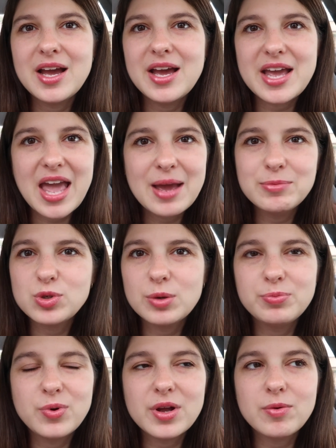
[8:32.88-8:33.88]
it came to a
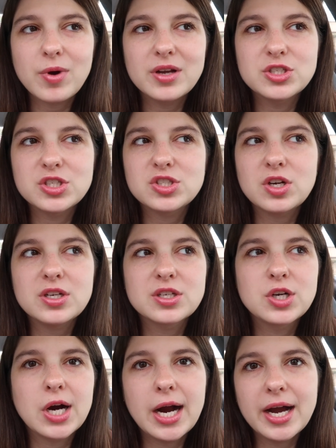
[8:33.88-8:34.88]
point where I just
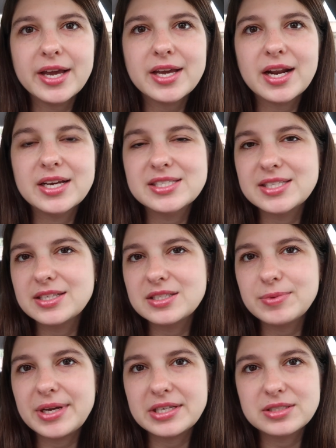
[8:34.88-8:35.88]
started crying and I said
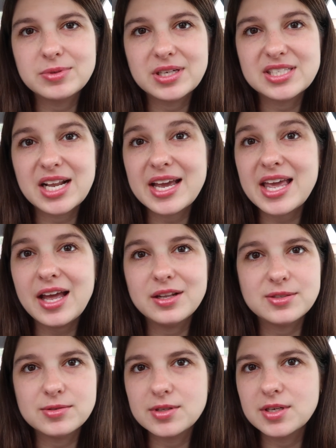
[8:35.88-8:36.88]
to my husband I said I
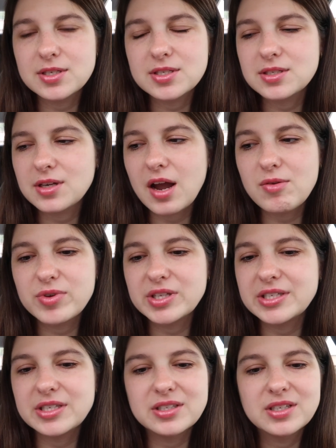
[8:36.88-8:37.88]
can't do this I
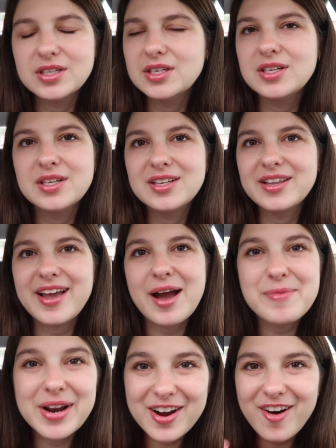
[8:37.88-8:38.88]
really like
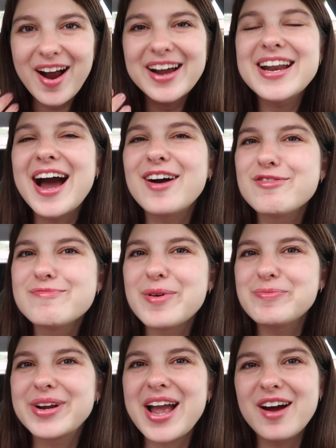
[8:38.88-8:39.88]
I'm gonna cry now
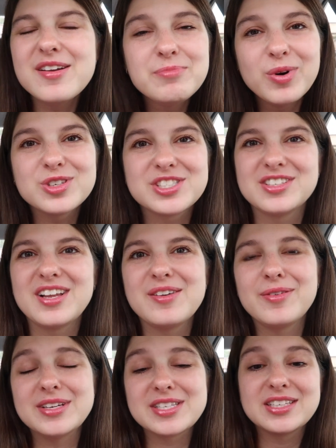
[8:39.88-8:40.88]
remembering how emotional I
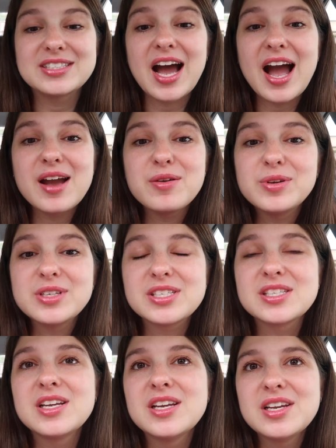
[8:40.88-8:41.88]
was because I
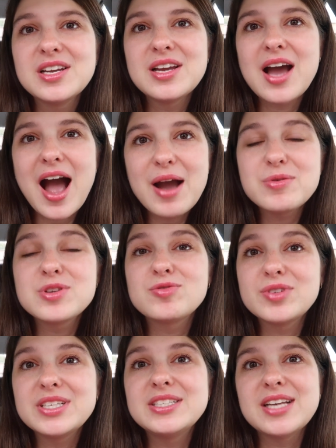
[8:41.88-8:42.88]
was I was
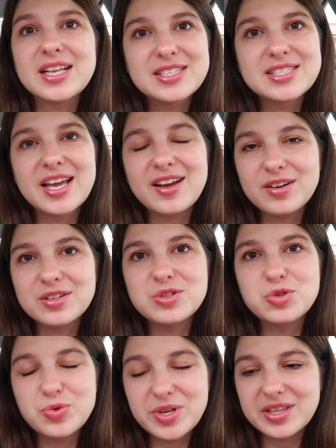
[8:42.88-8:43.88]
really dead set on
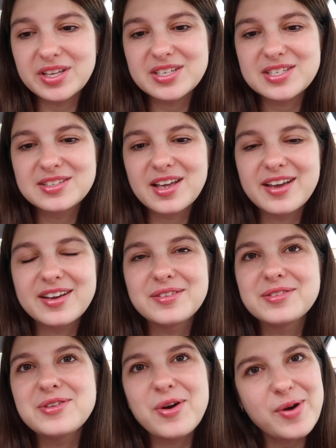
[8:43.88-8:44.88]
doing this
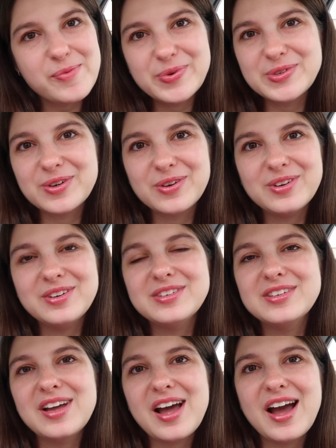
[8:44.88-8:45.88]
like no
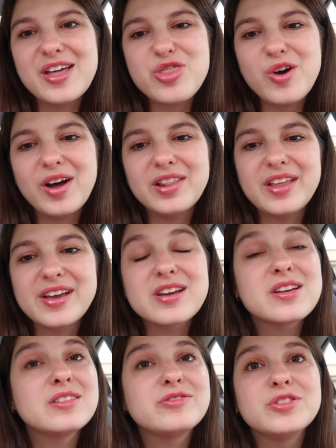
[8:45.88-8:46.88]
epidural I thought like
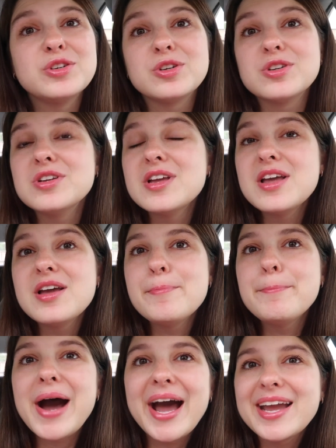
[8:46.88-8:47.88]
if your
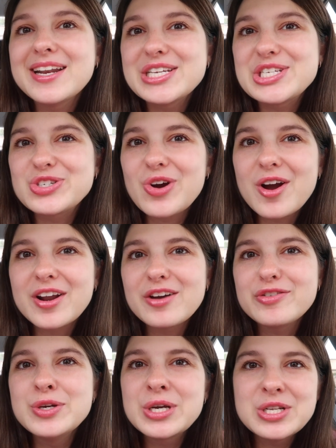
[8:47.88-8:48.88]
mind is strong
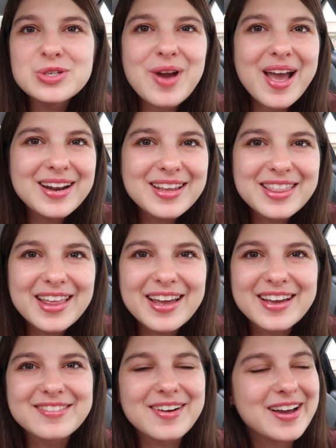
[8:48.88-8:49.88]
enough you can do
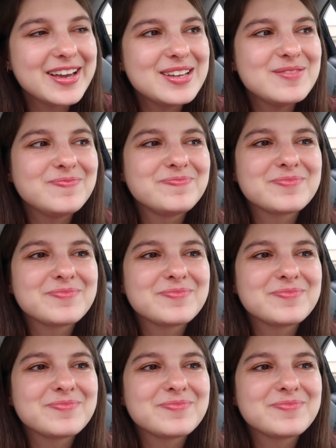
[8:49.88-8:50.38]
anything right